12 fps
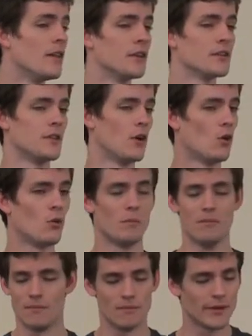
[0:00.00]
There's
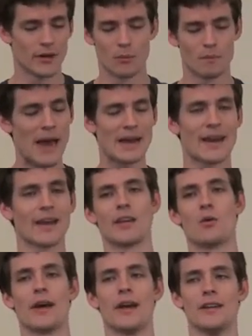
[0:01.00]
no you know back
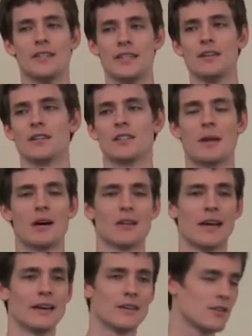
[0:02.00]
alleyway deals about
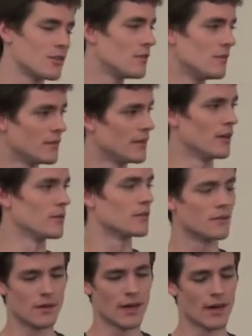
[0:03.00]
like you know
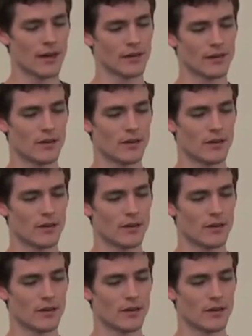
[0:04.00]
uh,